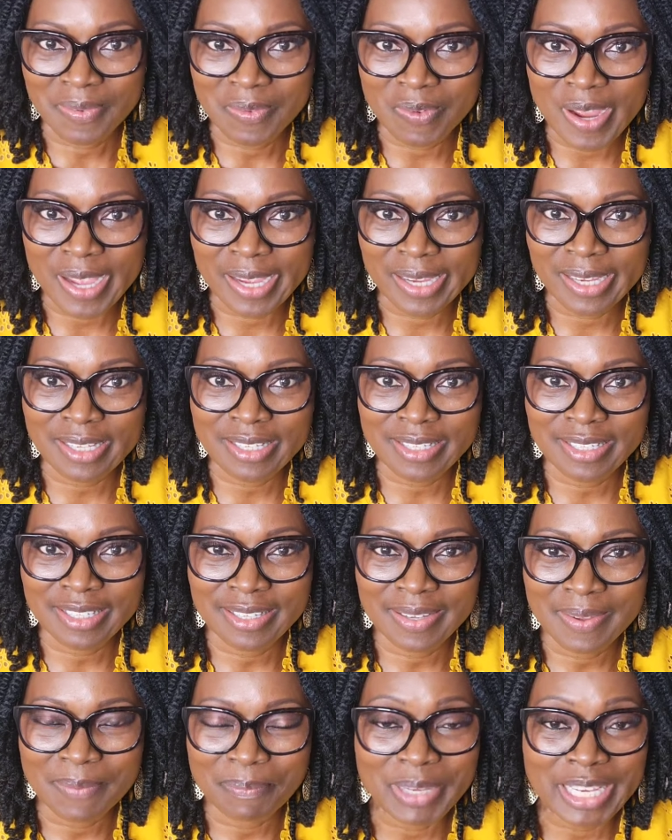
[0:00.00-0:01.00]
right?
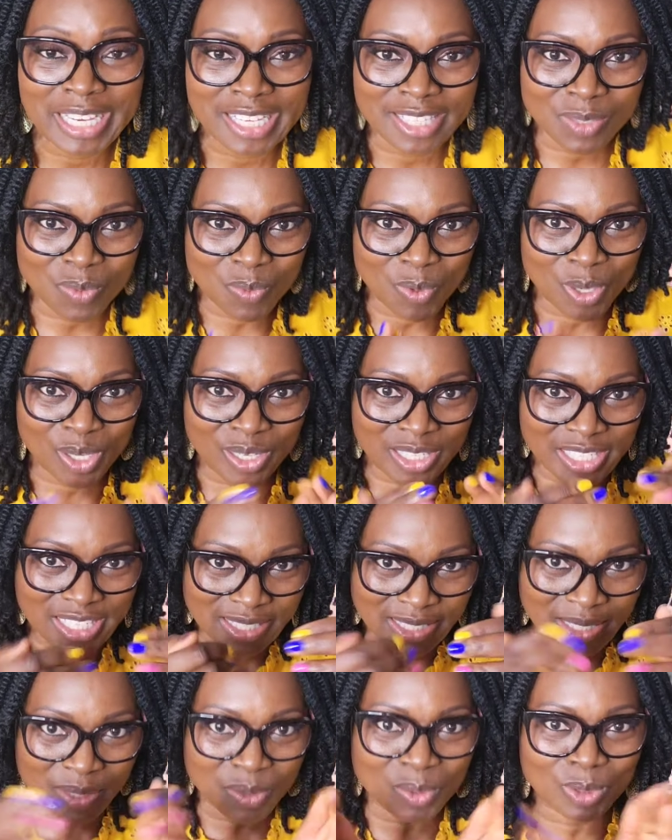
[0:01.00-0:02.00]
Because we're in
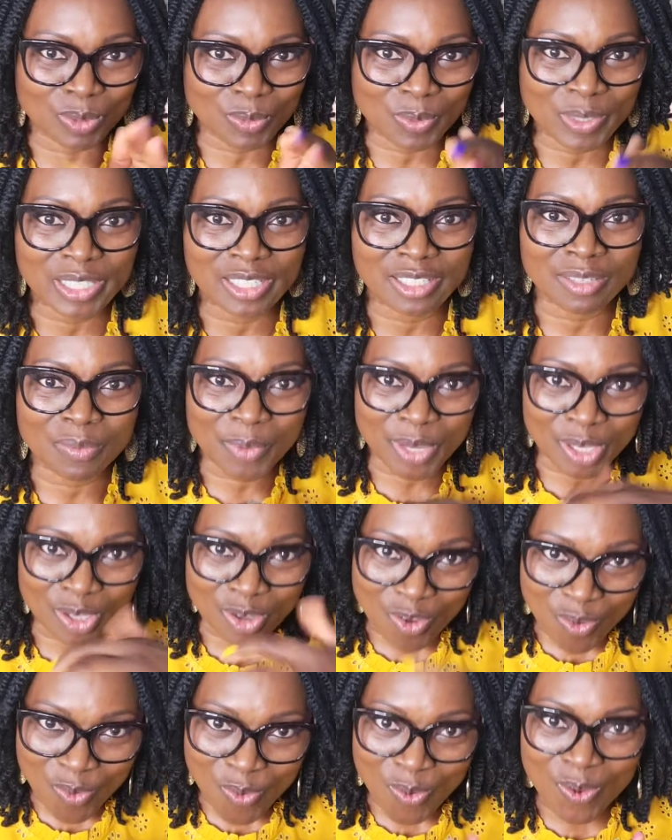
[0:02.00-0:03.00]
this secular world, we are
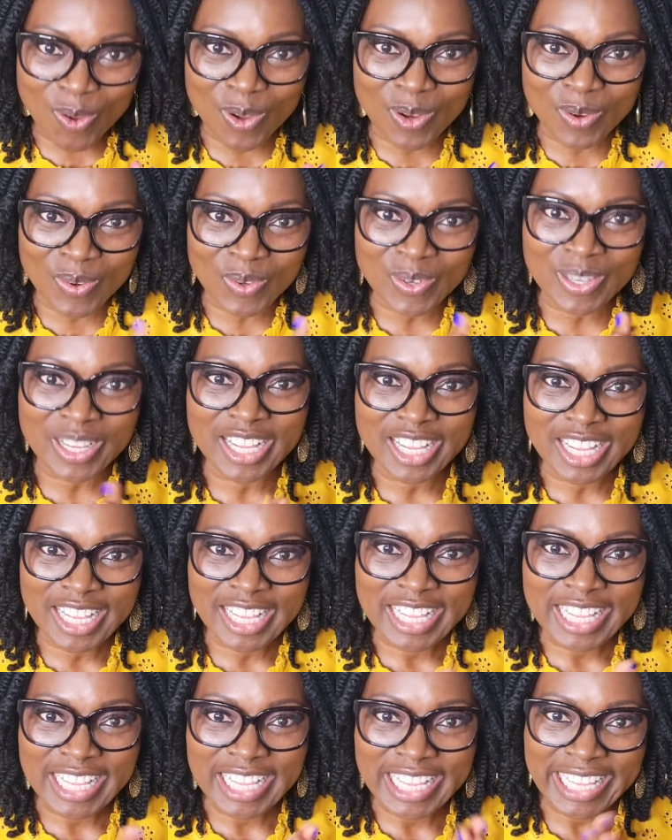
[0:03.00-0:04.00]
all
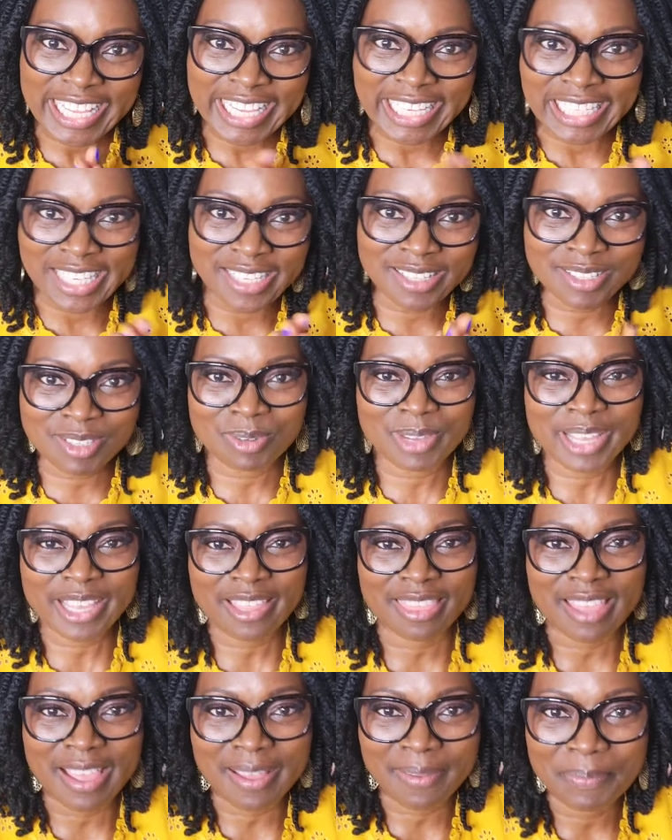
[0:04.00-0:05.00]
in it
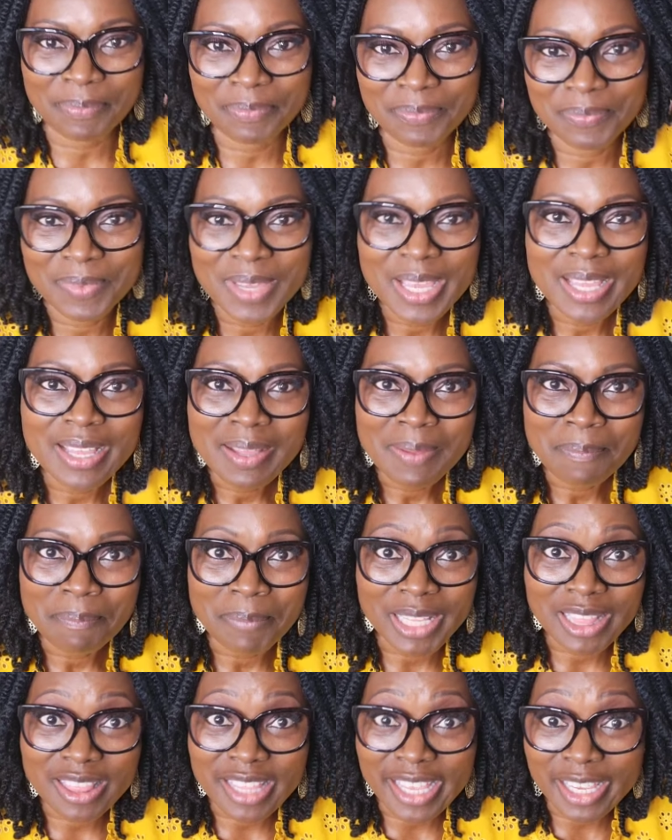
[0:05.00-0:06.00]
together.
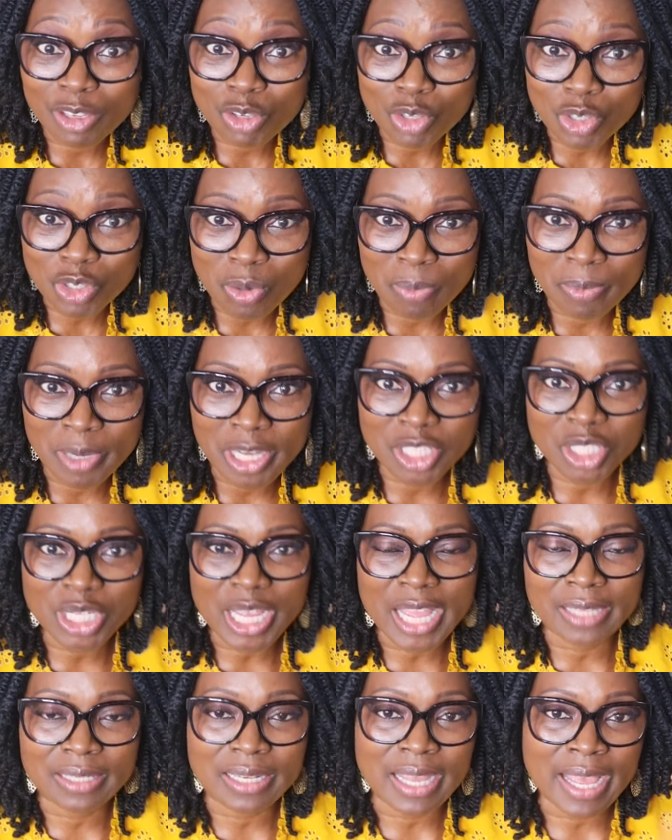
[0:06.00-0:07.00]
But thank you so much.
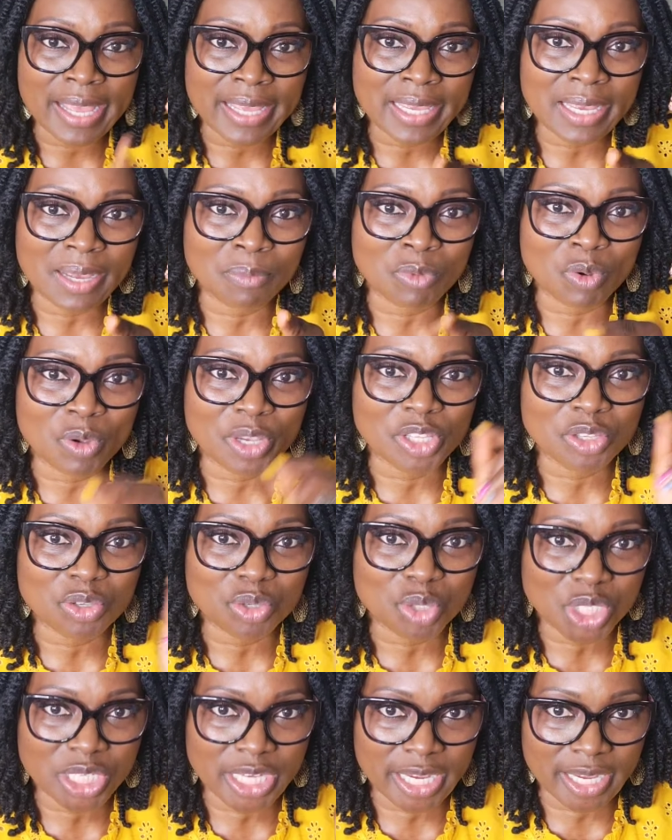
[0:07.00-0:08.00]
And I am going to
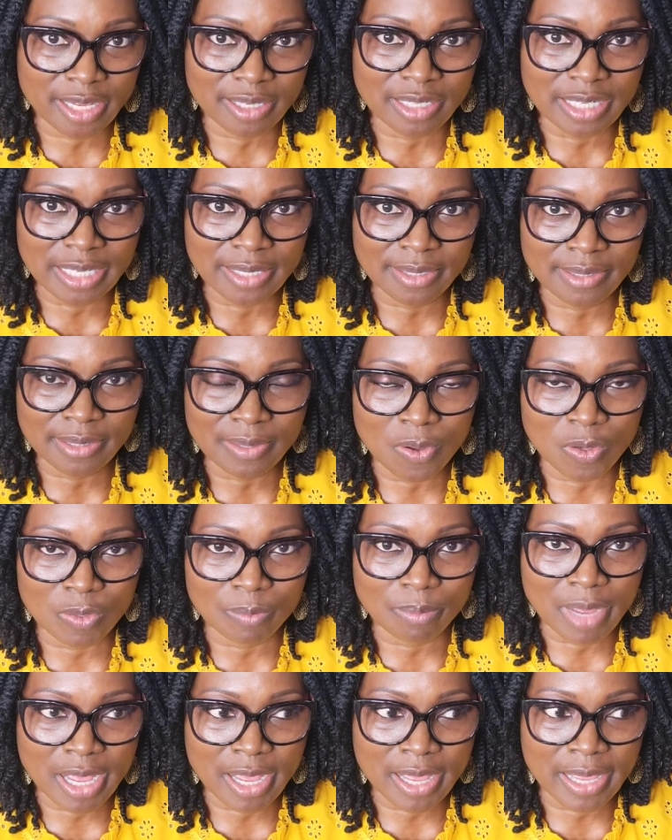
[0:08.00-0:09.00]
share this
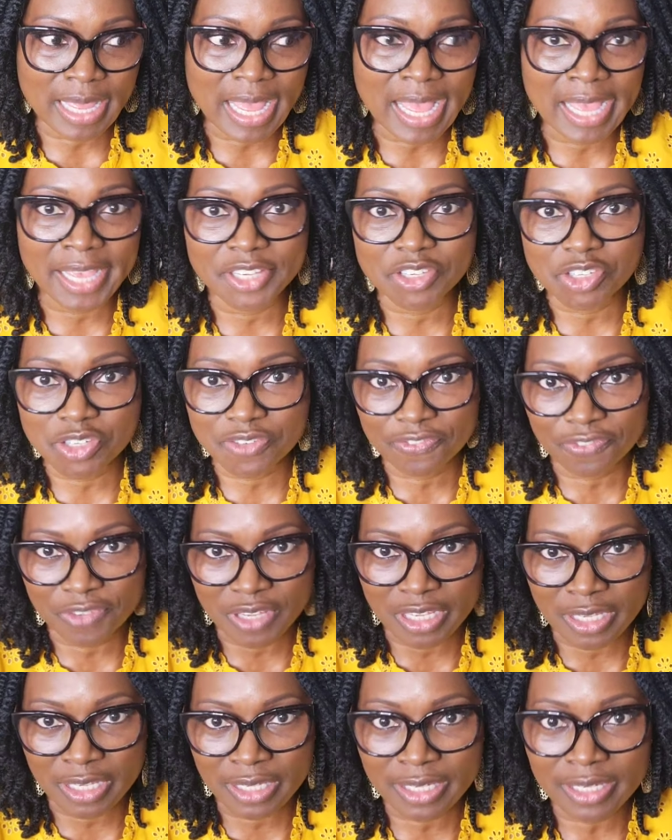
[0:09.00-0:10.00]
on my IG
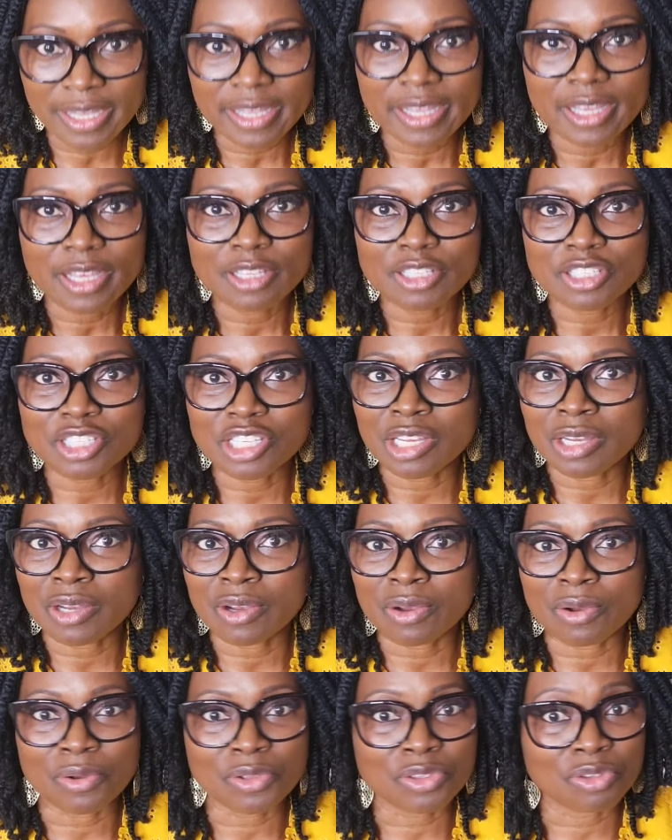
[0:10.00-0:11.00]
feed,
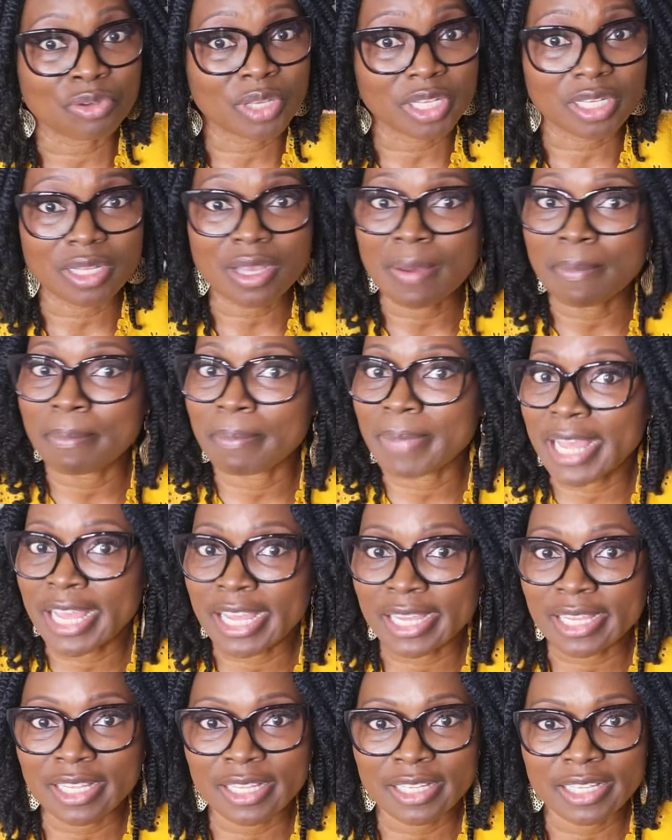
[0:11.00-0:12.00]
so you can come
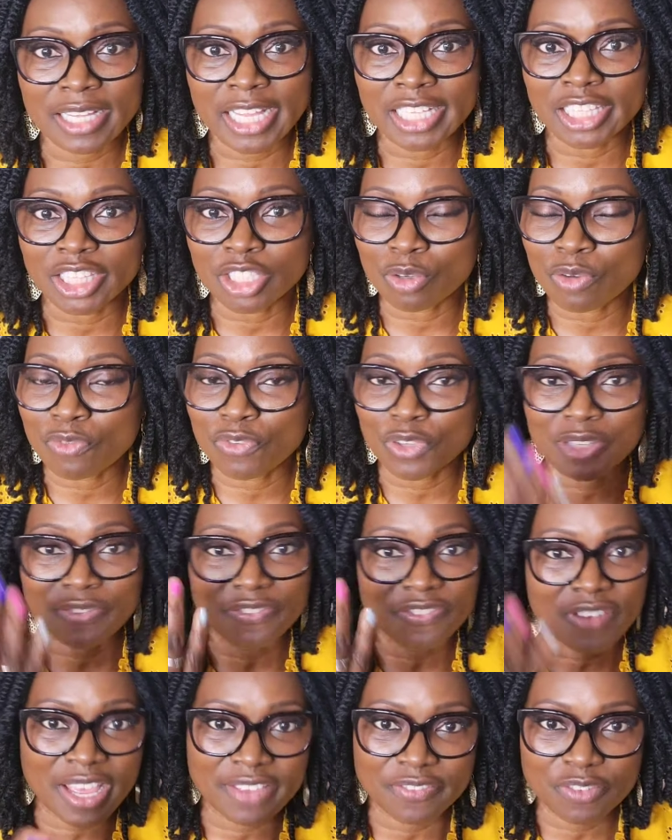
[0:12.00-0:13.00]
back and look for the
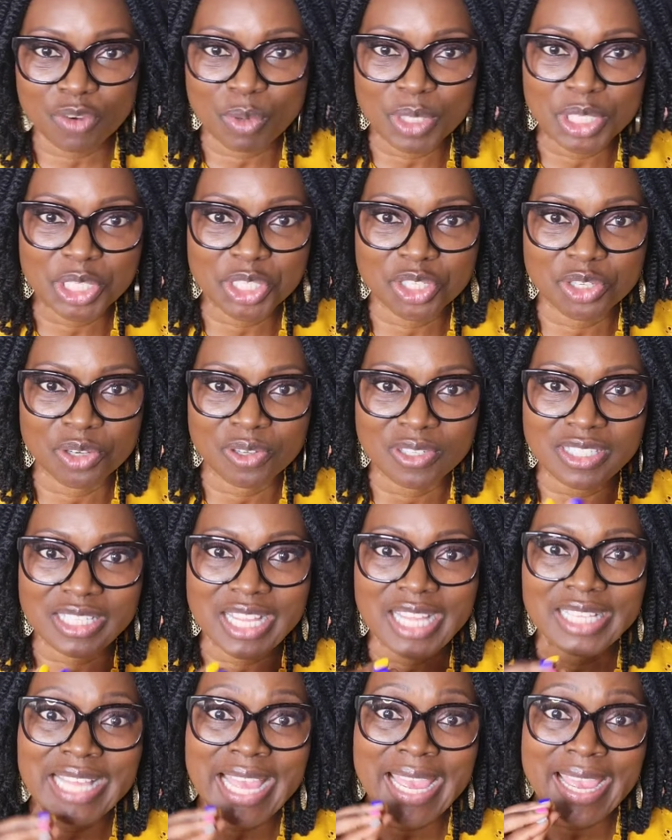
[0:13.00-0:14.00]
5 questions
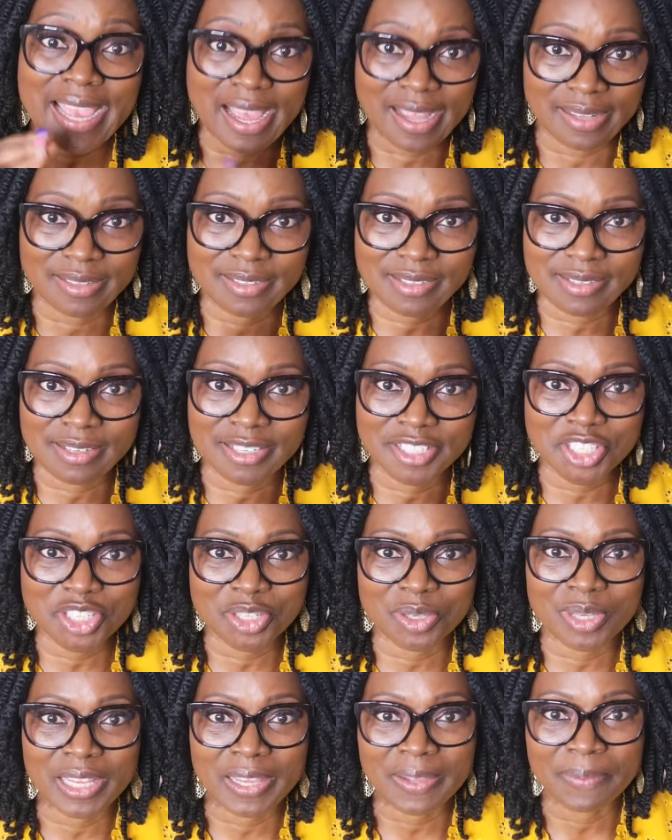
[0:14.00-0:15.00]
that I answered
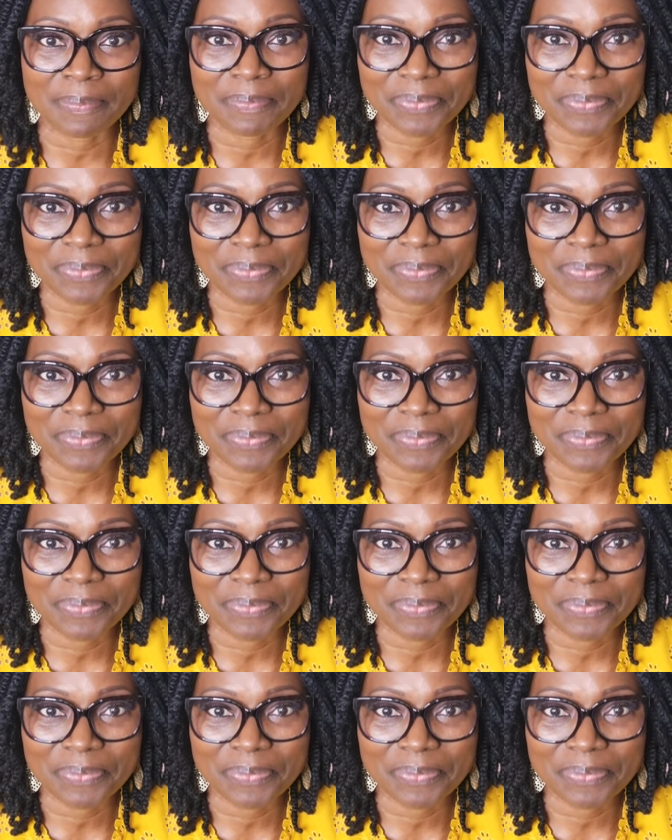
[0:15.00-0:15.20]
today.